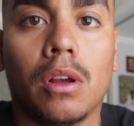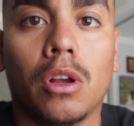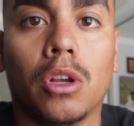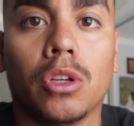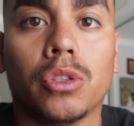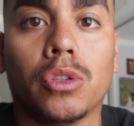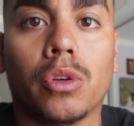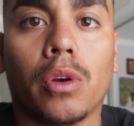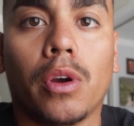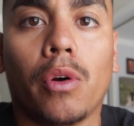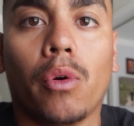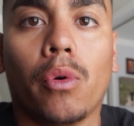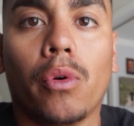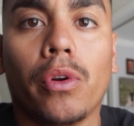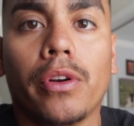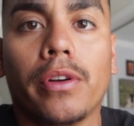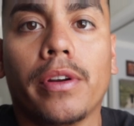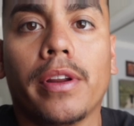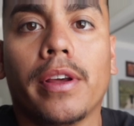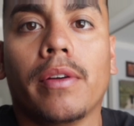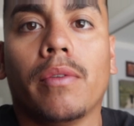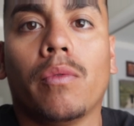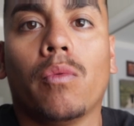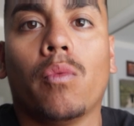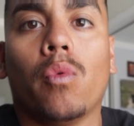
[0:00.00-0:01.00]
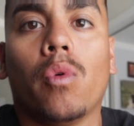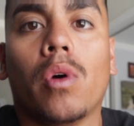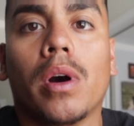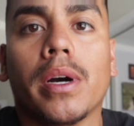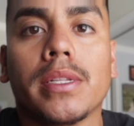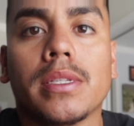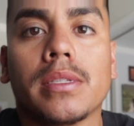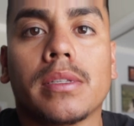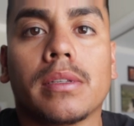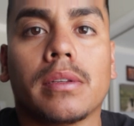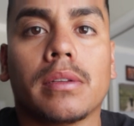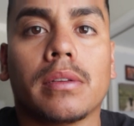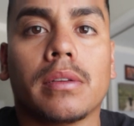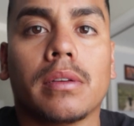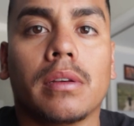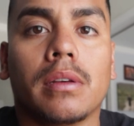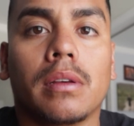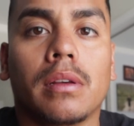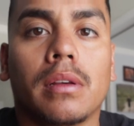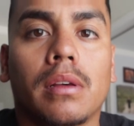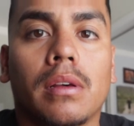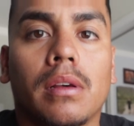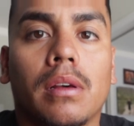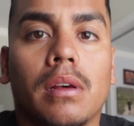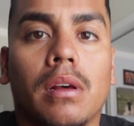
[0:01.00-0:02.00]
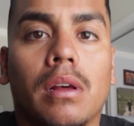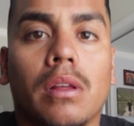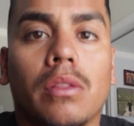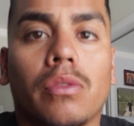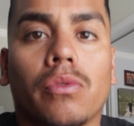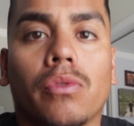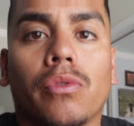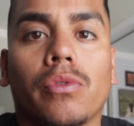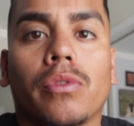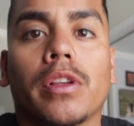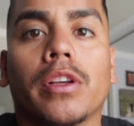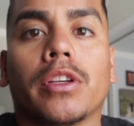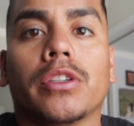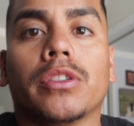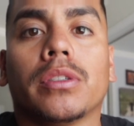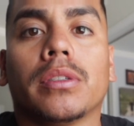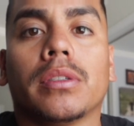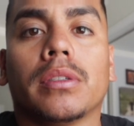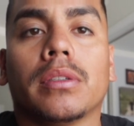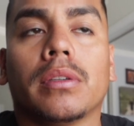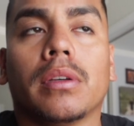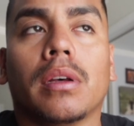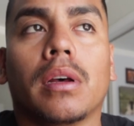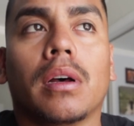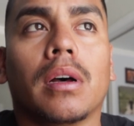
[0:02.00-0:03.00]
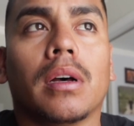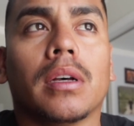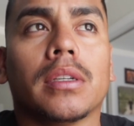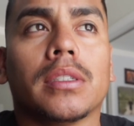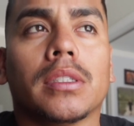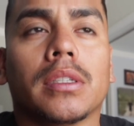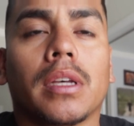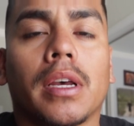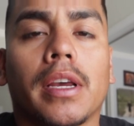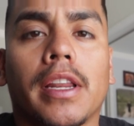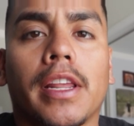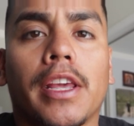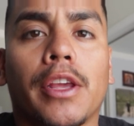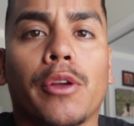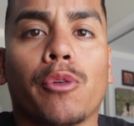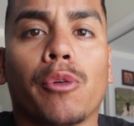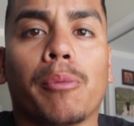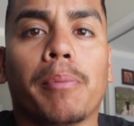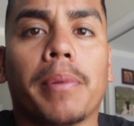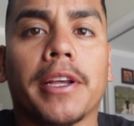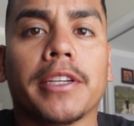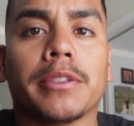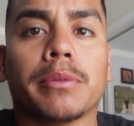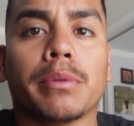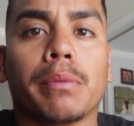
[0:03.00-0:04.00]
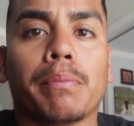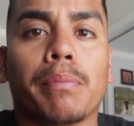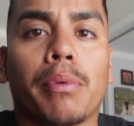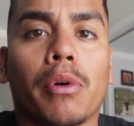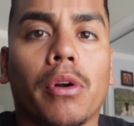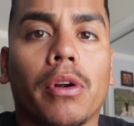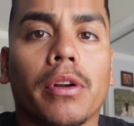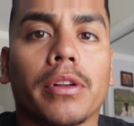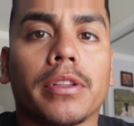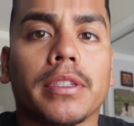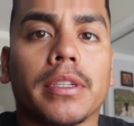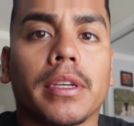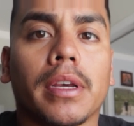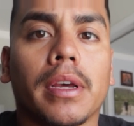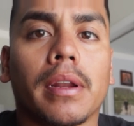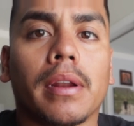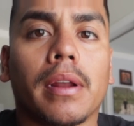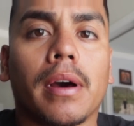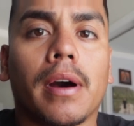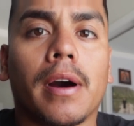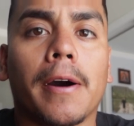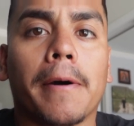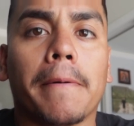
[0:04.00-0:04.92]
So I ordered it once through this site, e-replacement parts, and